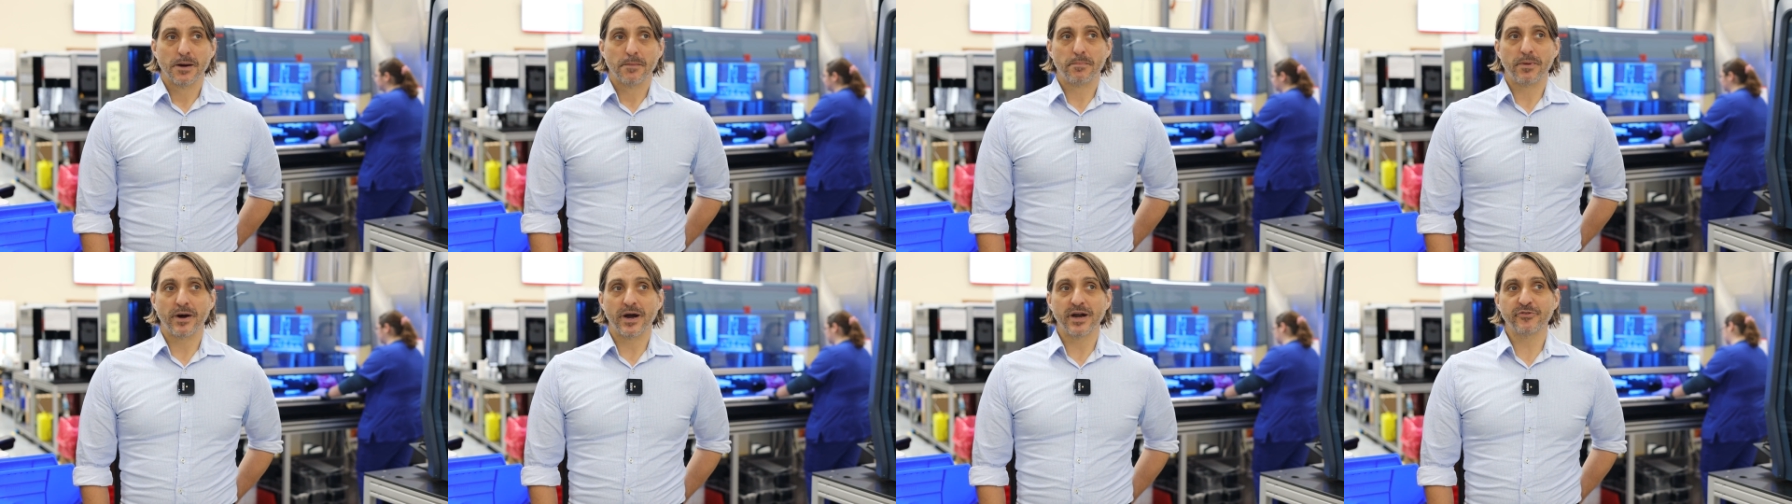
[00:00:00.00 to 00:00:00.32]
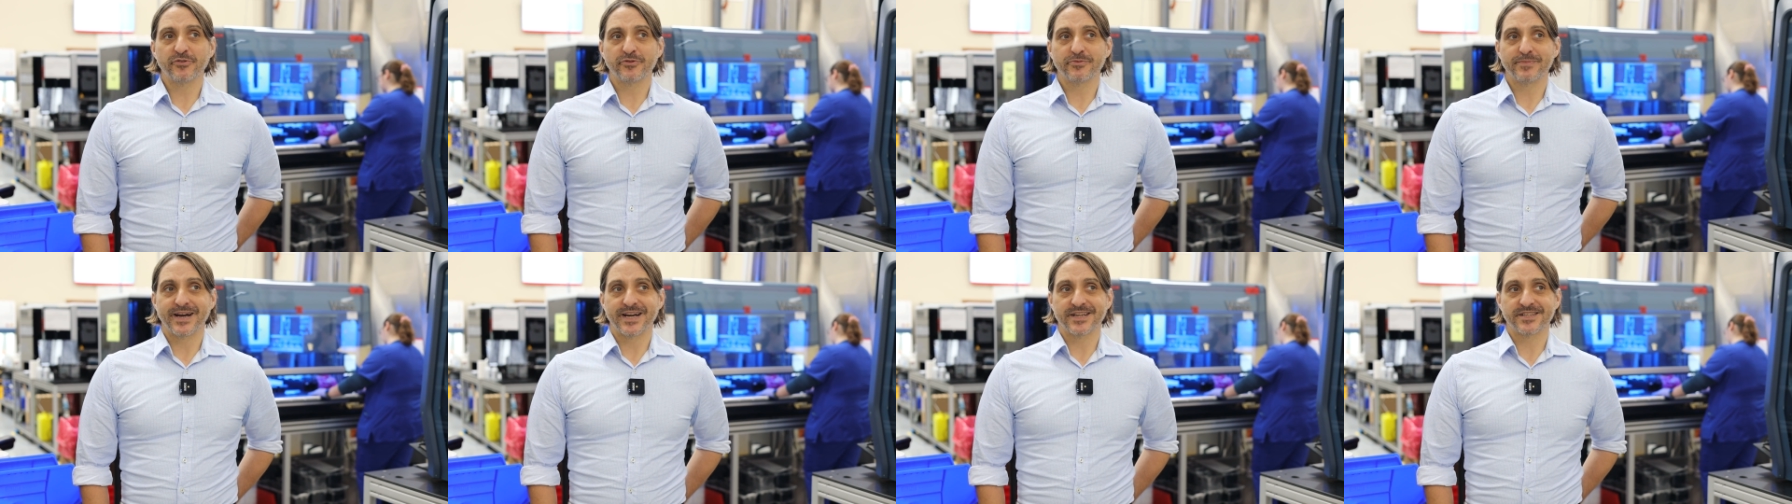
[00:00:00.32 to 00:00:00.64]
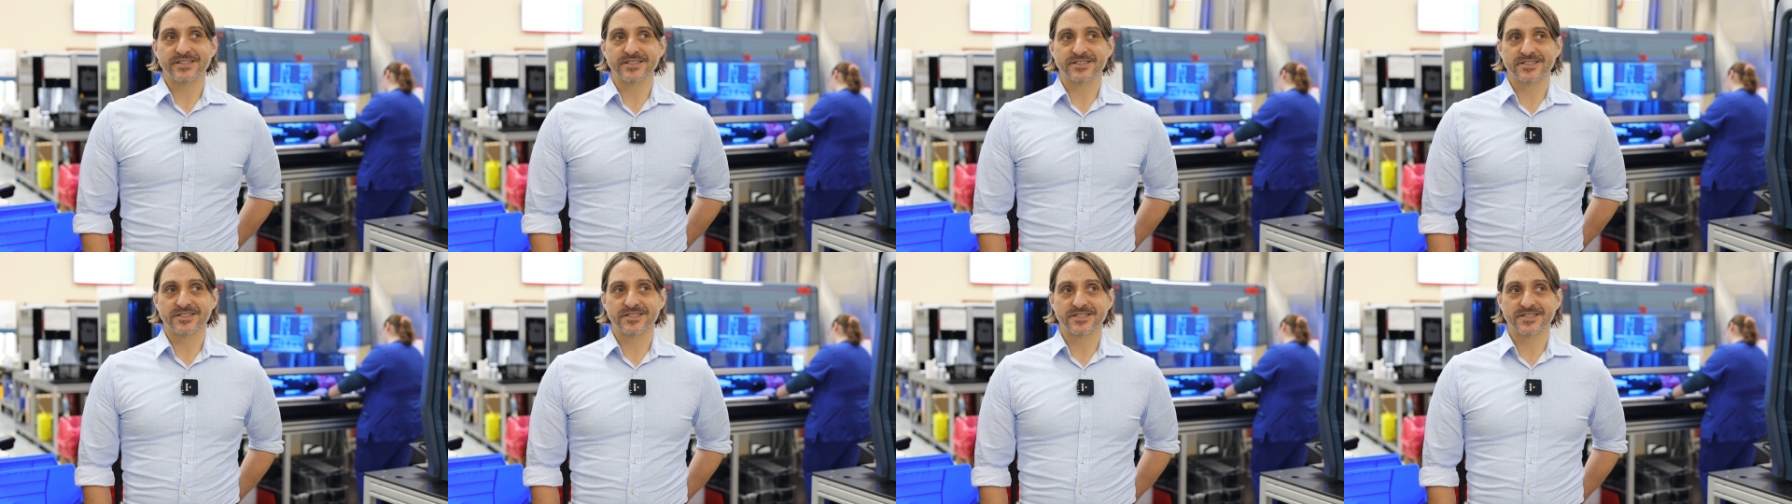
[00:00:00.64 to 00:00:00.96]

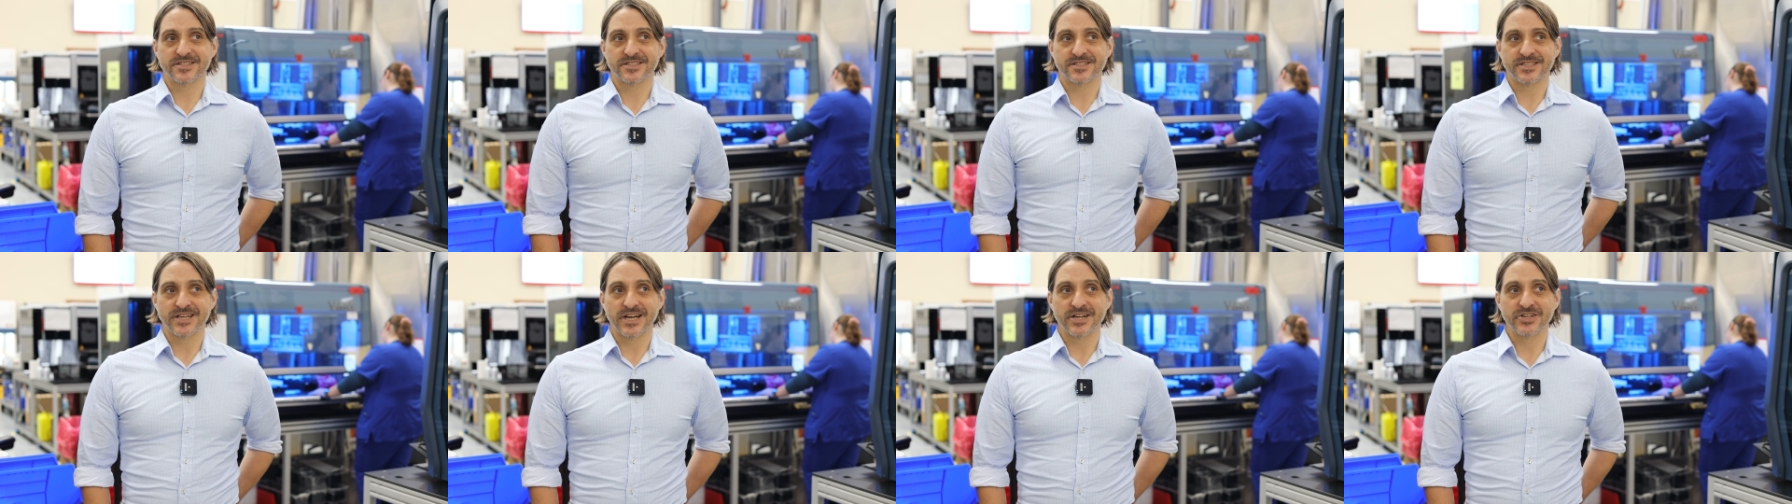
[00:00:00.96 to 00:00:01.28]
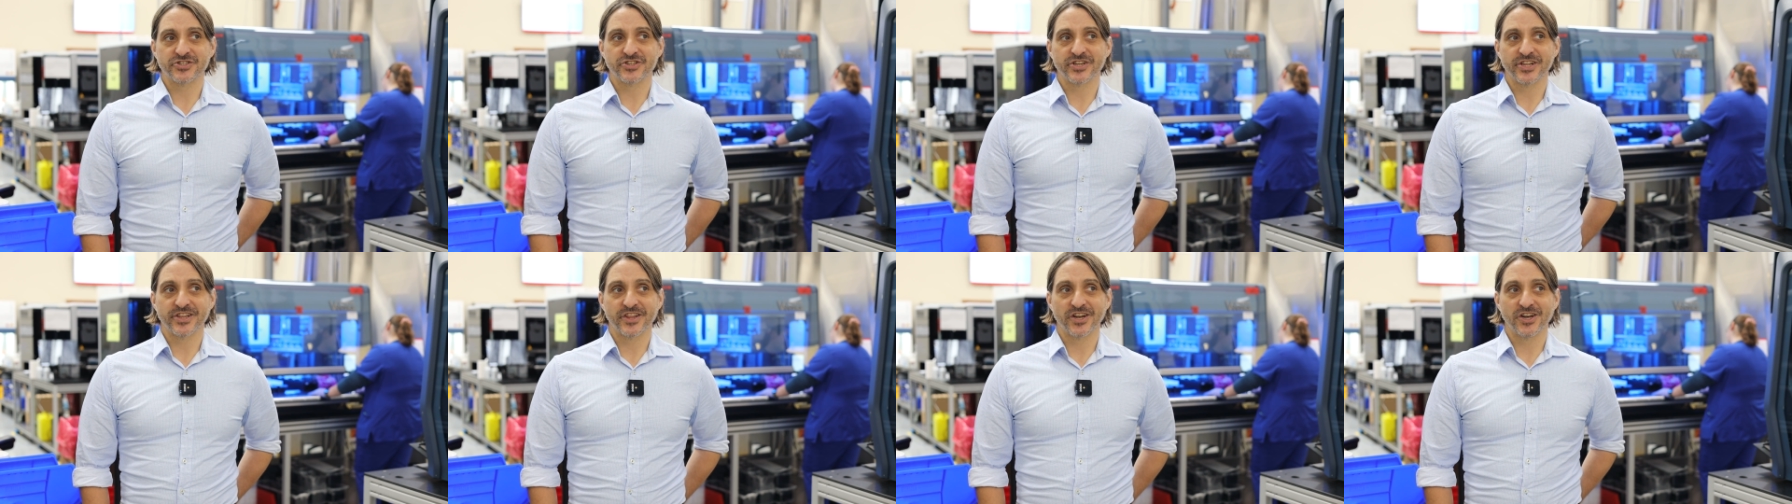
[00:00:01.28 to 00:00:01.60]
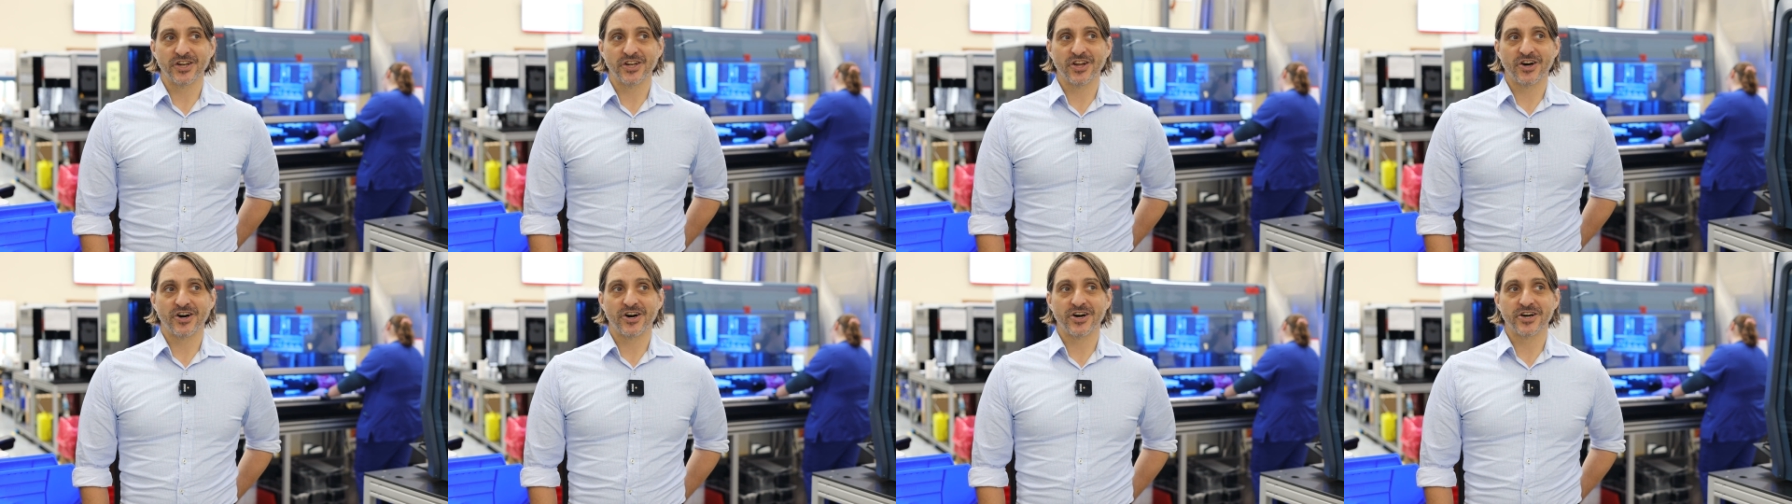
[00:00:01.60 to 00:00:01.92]
Bioinformatics is essentially the
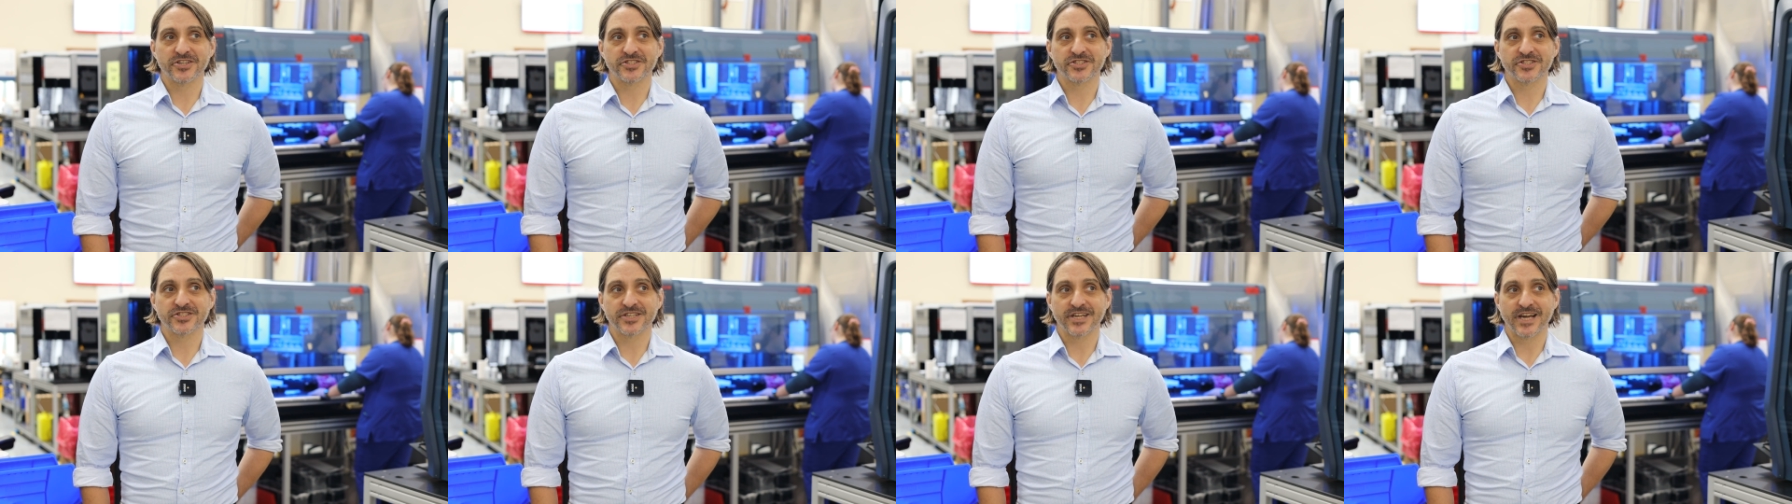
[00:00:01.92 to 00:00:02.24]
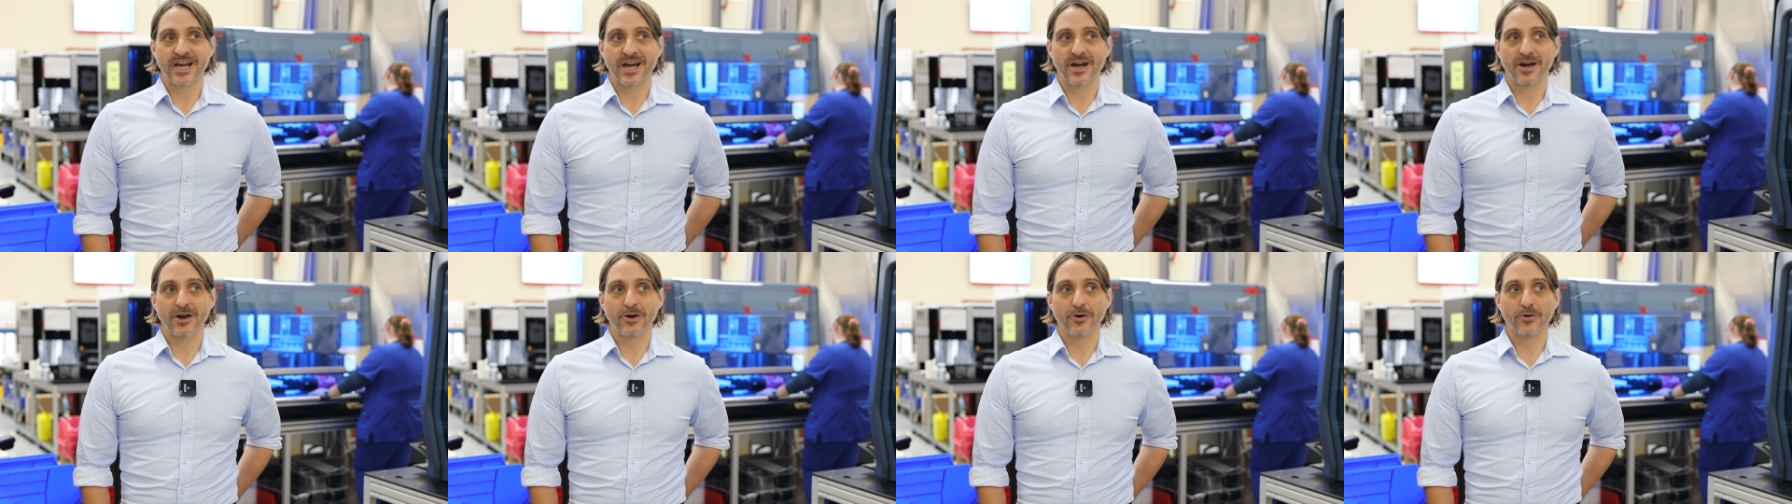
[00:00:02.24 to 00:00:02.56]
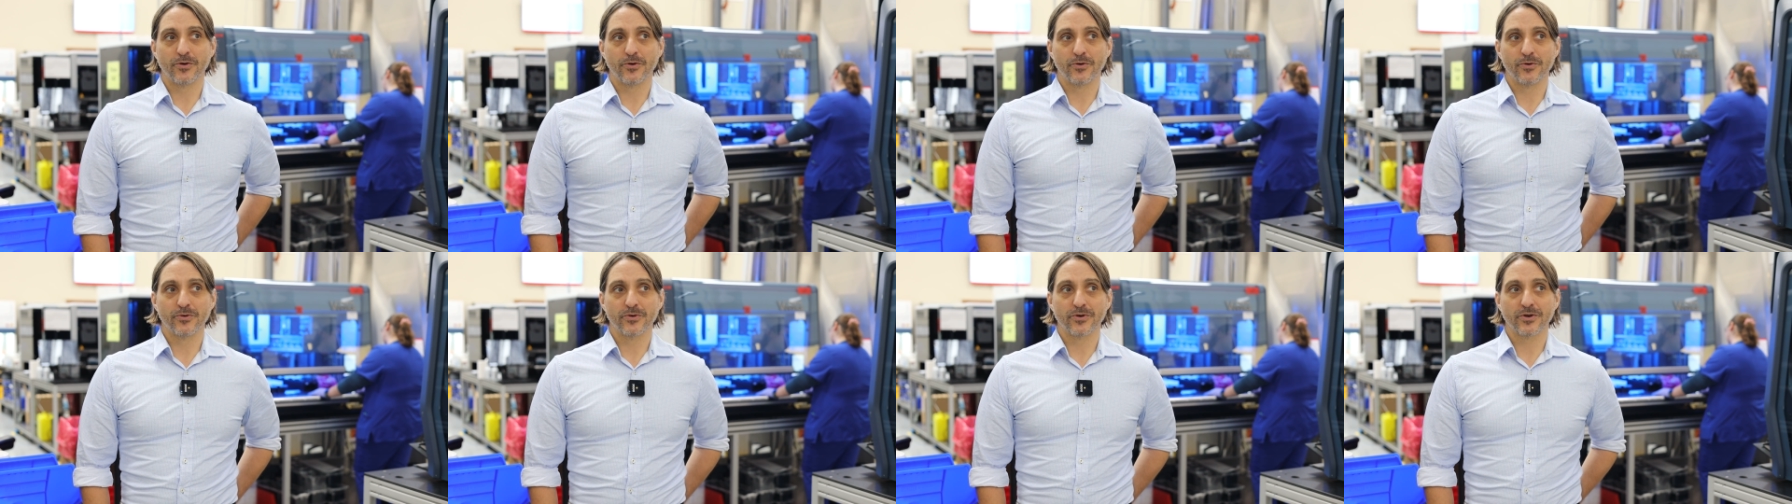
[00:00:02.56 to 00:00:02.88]

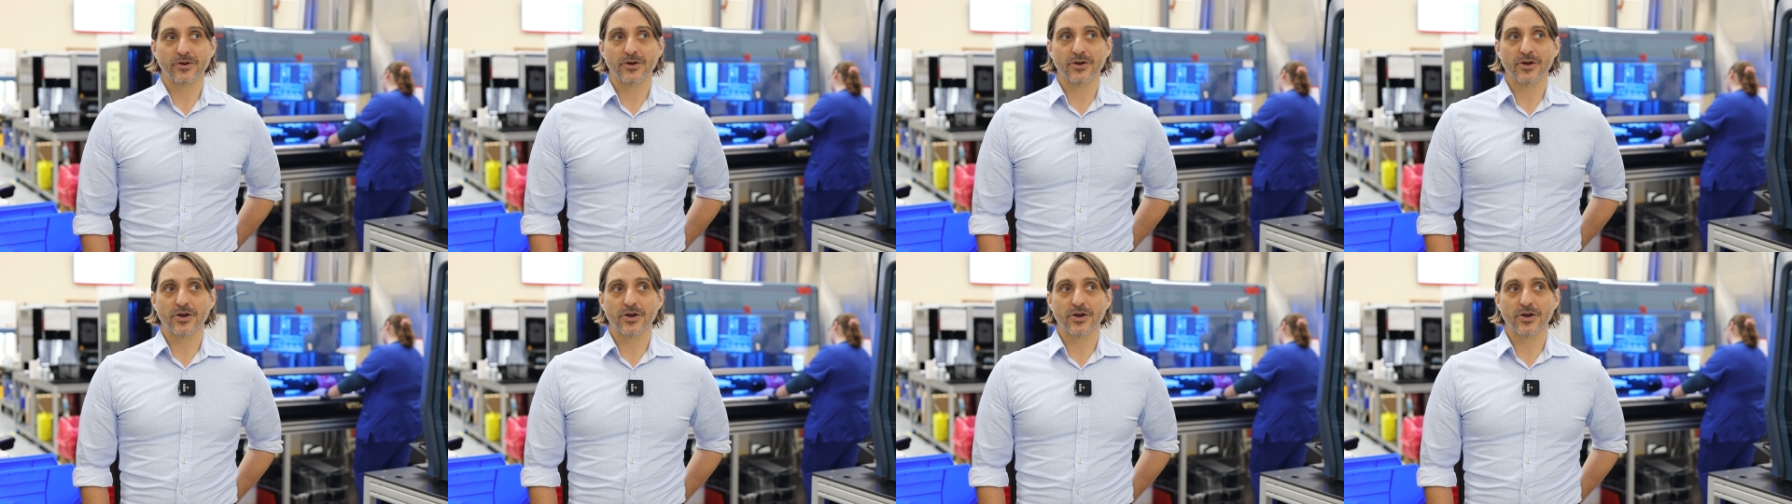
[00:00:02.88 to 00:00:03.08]
large-scale